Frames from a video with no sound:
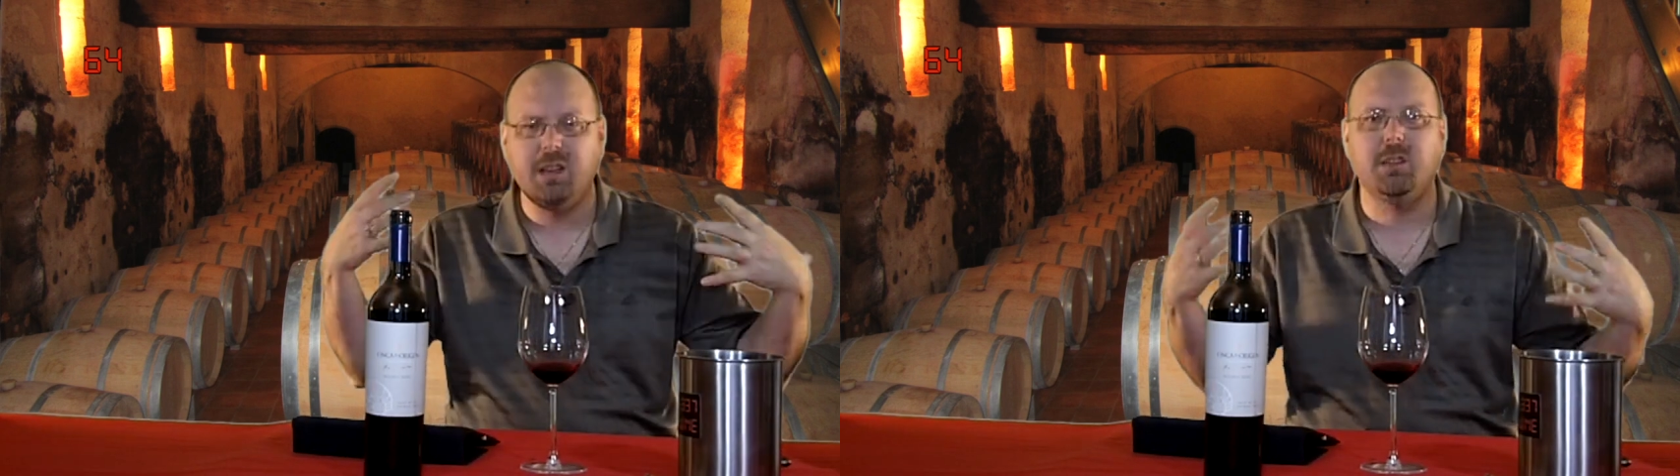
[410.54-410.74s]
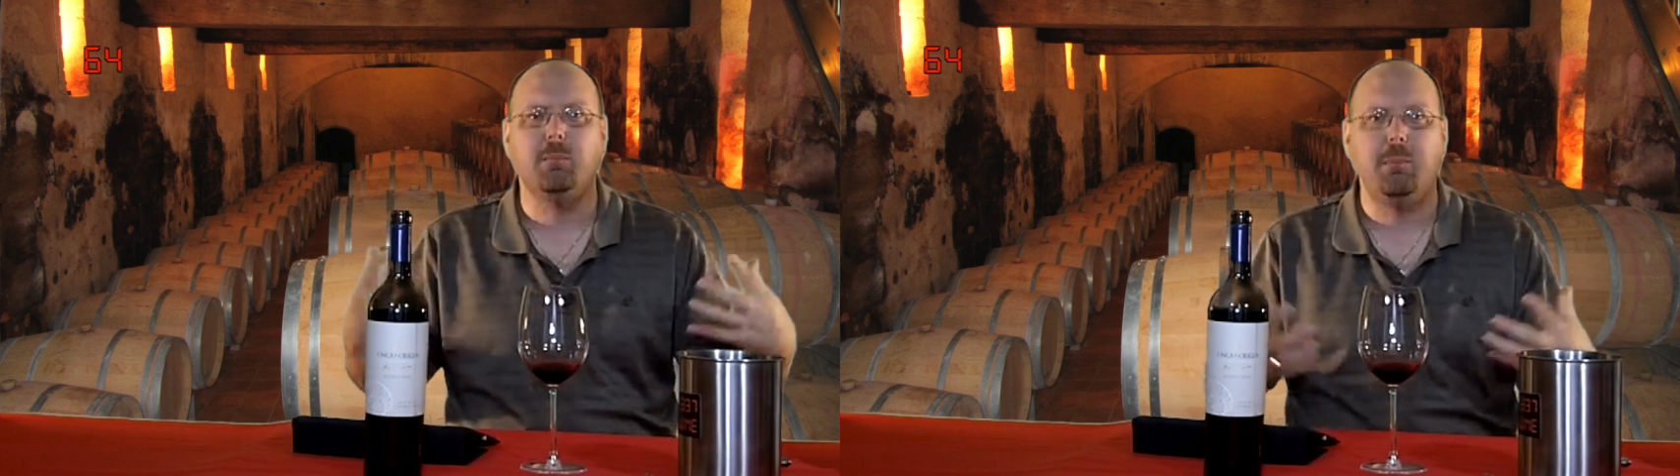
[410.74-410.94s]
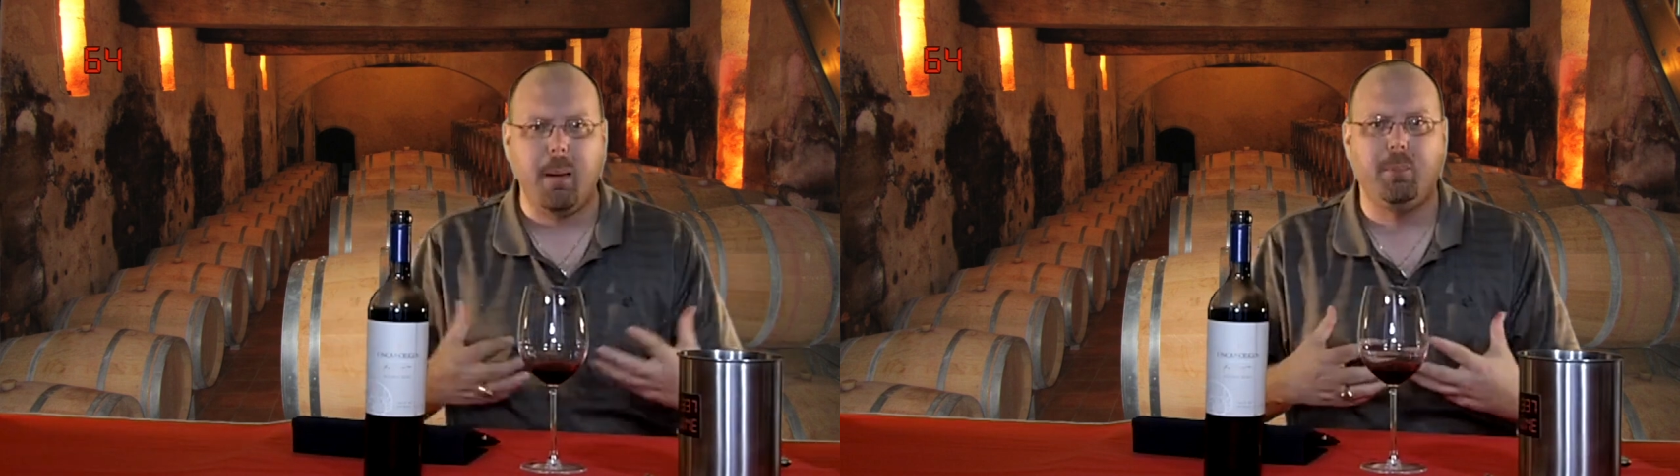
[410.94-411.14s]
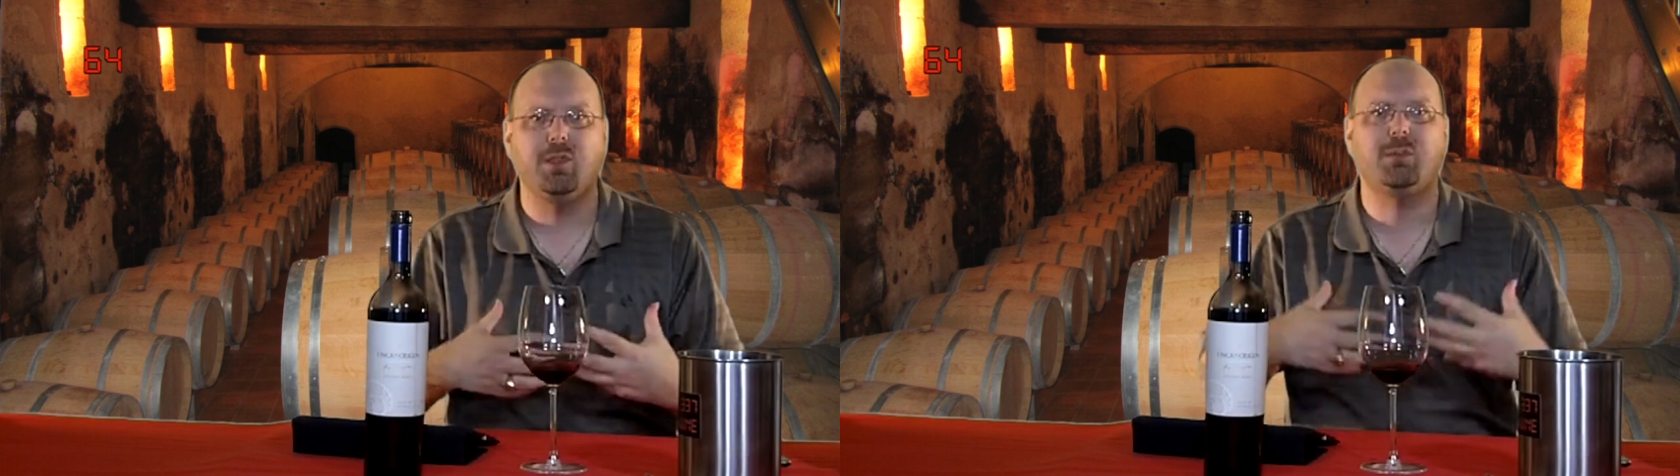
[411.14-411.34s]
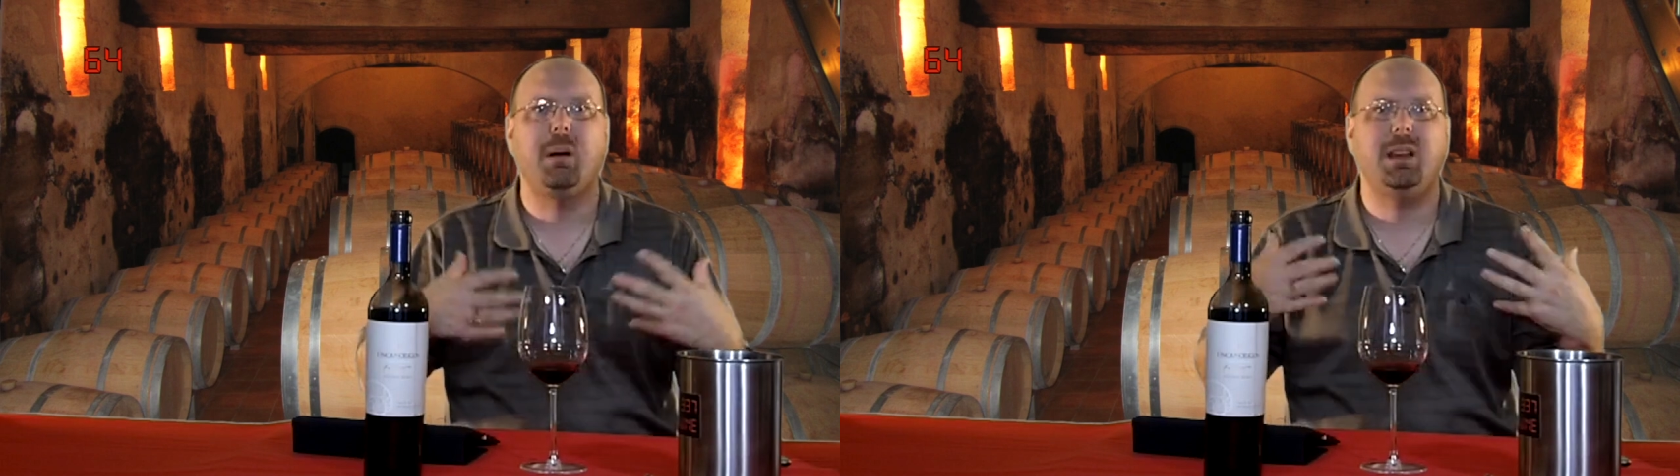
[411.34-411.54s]
getting some
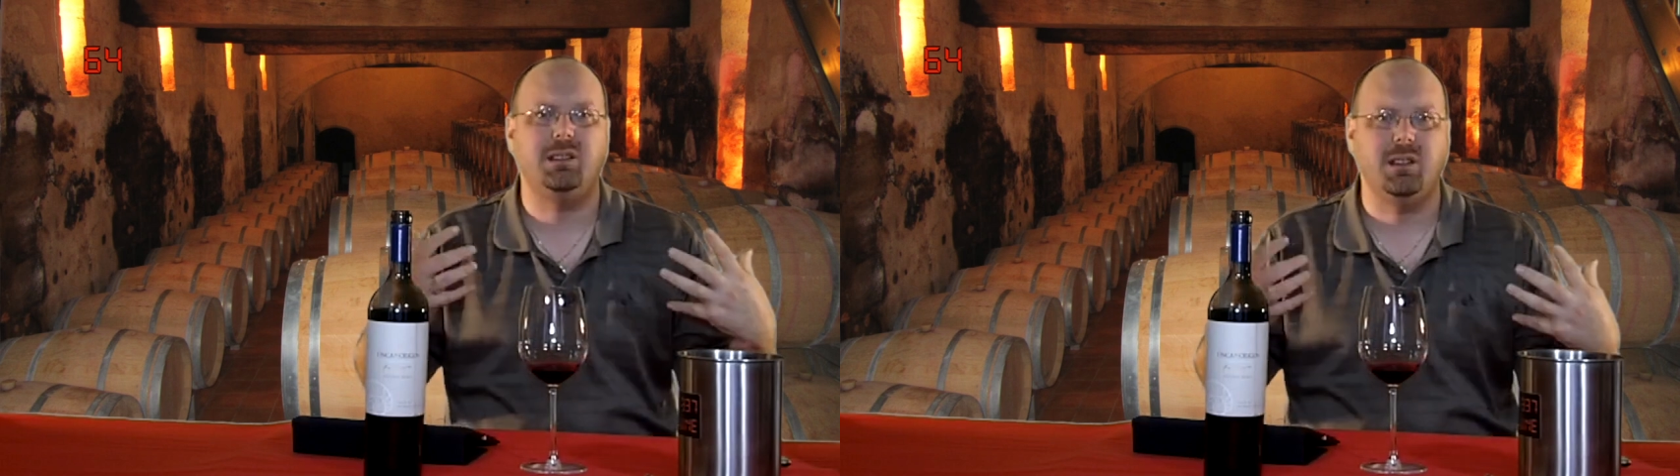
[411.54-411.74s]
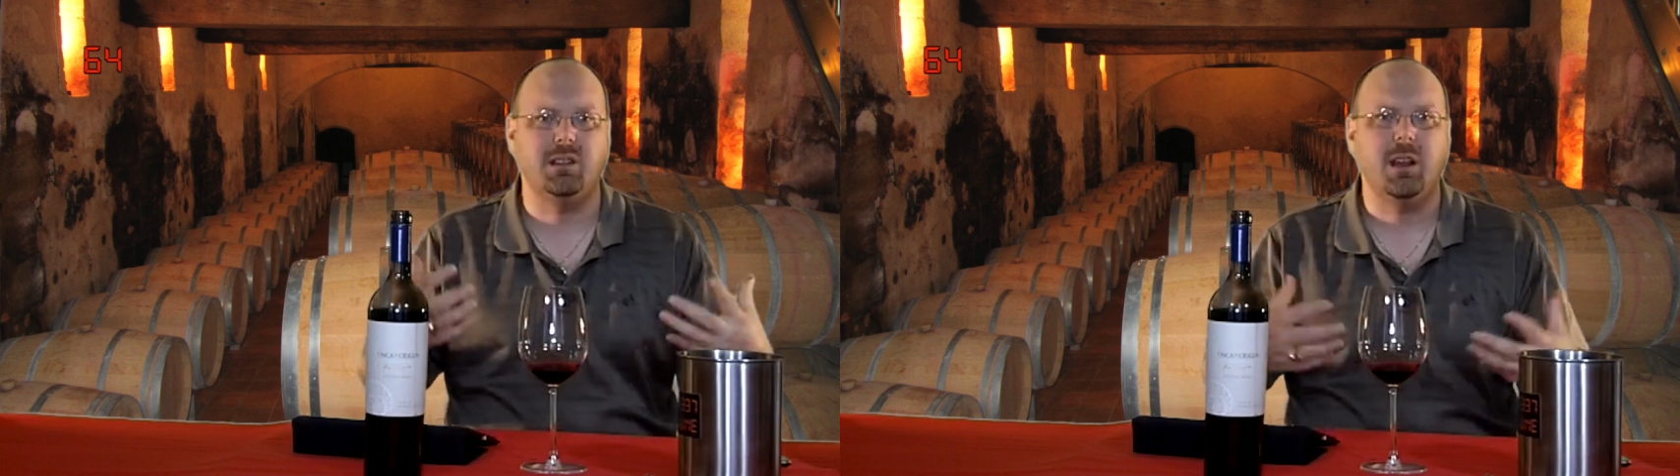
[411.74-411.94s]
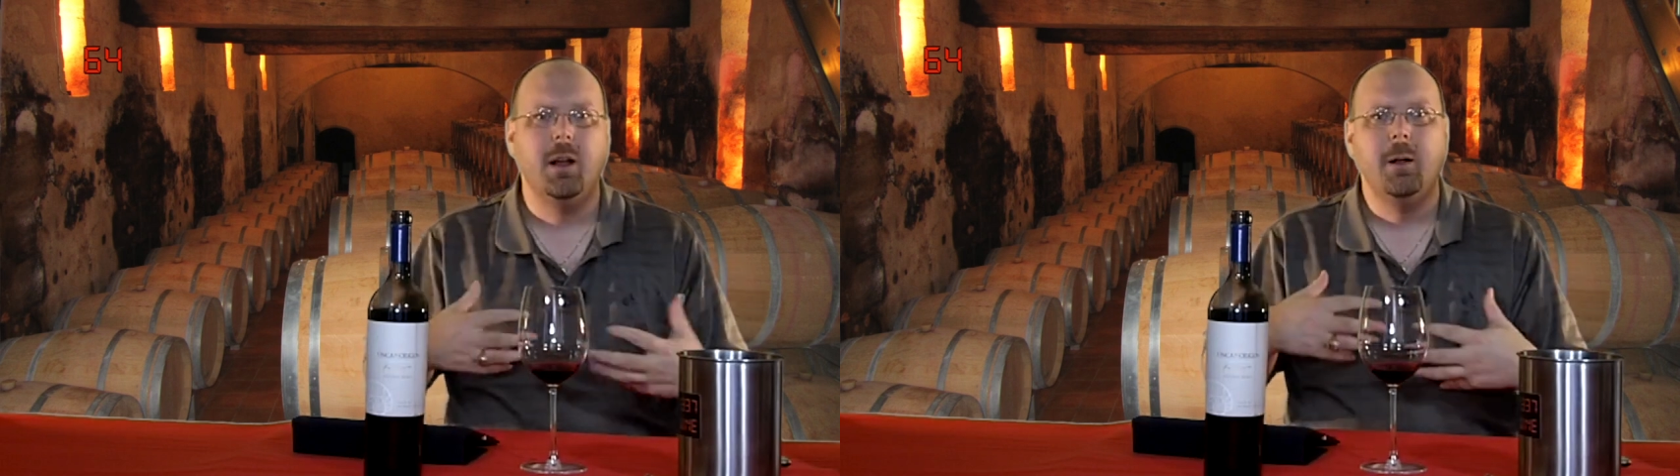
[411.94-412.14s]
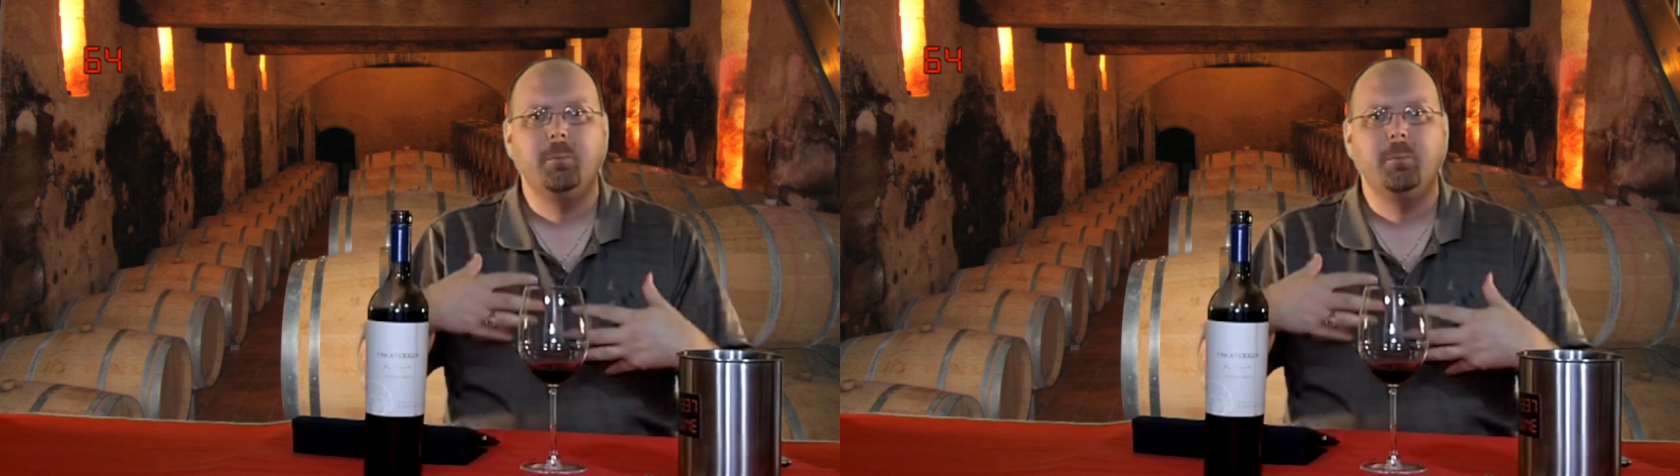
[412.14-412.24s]
pepper spices,